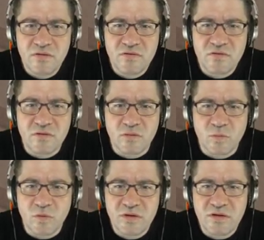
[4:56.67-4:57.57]
So
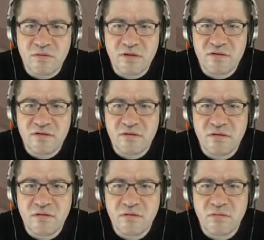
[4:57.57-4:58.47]
one unit
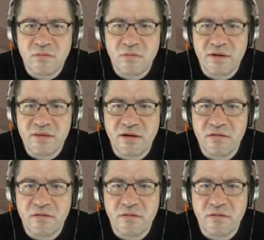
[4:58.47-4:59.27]
right there.